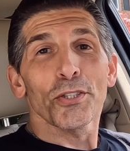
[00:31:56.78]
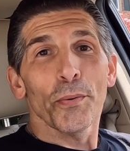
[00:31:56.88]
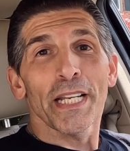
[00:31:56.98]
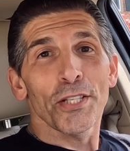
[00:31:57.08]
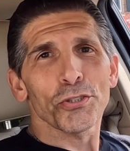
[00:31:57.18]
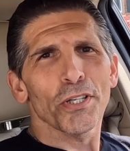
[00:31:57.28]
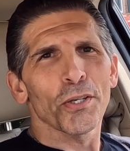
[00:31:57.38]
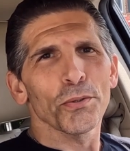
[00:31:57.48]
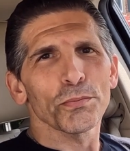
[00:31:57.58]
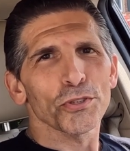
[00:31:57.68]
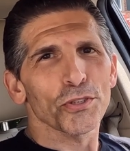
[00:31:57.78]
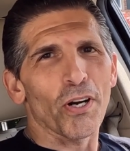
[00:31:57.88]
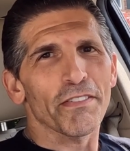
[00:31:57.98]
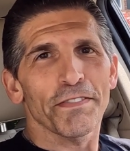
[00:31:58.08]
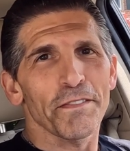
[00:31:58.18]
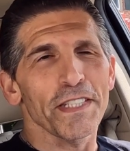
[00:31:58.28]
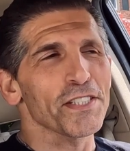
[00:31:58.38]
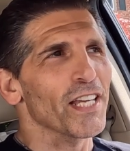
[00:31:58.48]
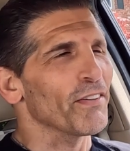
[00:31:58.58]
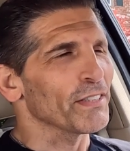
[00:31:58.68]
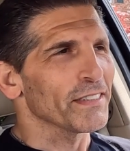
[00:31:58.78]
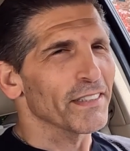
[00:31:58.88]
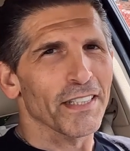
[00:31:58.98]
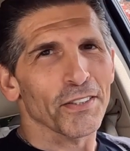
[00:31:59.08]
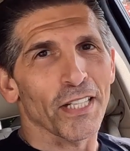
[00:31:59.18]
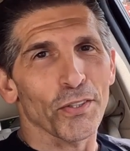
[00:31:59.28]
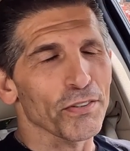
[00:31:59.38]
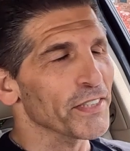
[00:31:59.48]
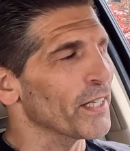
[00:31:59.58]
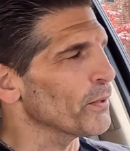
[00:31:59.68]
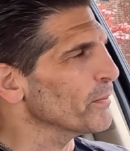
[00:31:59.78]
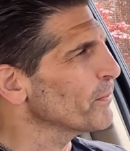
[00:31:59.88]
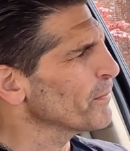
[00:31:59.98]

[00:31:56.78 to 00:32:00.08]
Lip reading: to do an intro, start 57. I don't know, I lost count.